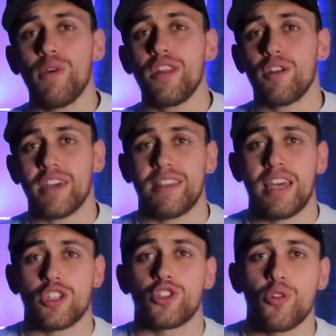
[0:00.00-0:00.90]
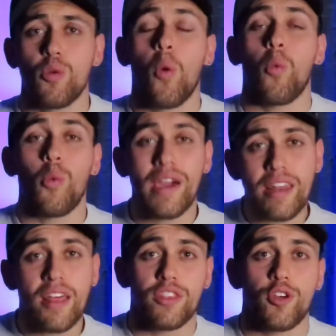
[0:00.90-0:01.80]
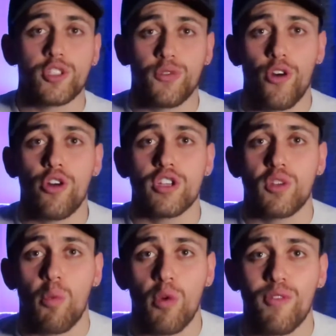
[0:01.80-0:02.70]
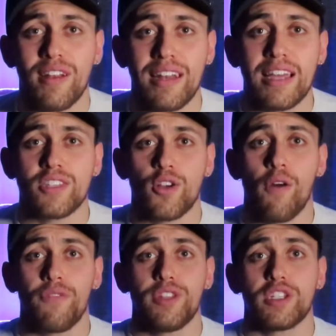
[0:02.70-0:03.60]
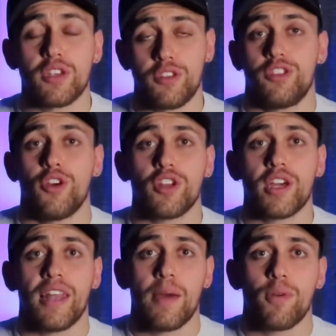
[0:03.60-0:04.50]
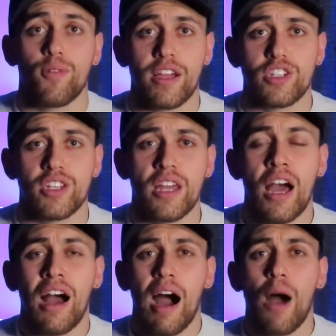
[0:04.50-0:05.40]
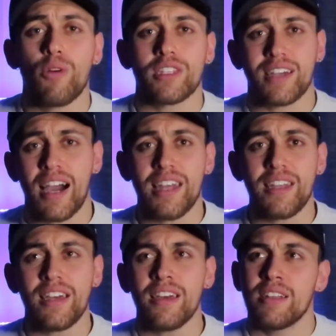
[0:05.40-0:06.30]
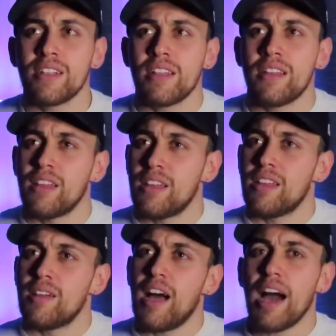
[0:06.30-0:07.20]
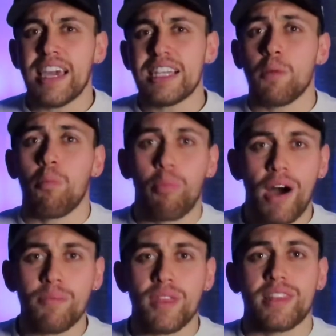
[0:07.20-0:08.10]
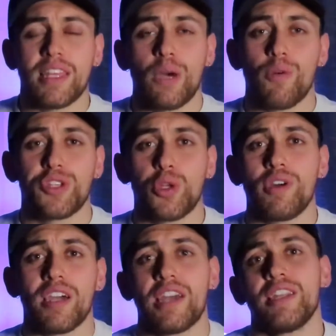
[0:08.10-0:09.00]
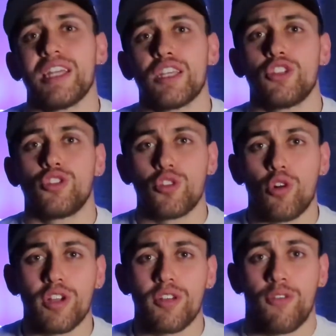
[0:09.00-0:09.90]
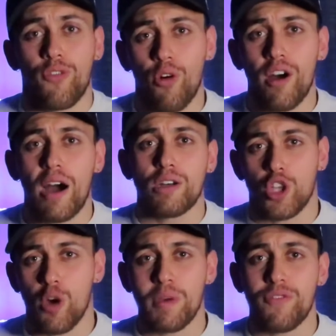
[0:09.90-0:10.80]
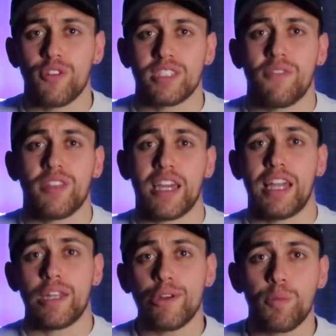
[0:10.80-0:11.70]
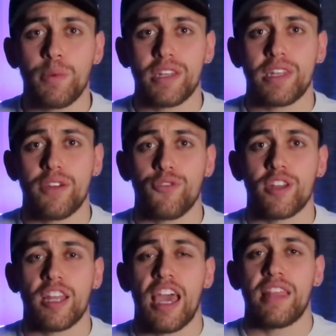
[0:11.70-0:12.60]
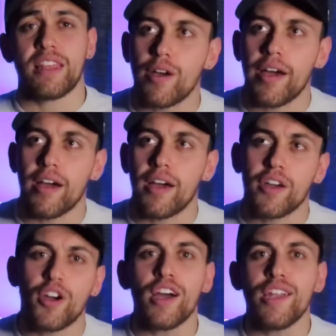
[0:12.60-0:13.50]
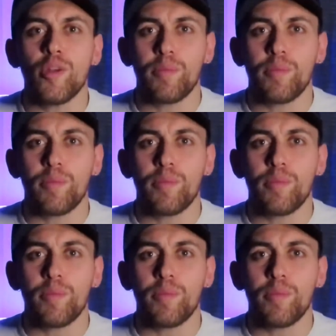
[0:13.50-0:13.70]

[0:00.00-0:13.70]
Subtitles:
we look at that shoe, when those photos were released of this third collaboration, I was kind of, I guess, bummed that they were doing another Jordan 4. I was hoping for something a little bit different, and it got a little